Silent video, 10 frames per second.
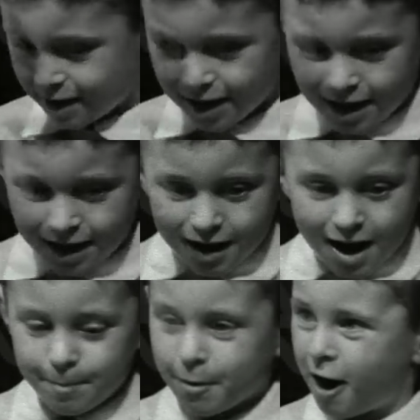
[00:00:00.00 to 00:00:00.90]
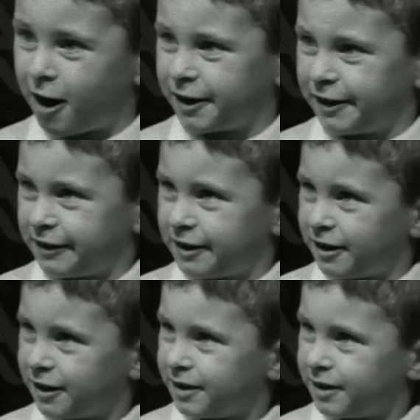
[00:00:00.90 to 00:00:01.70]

a bike.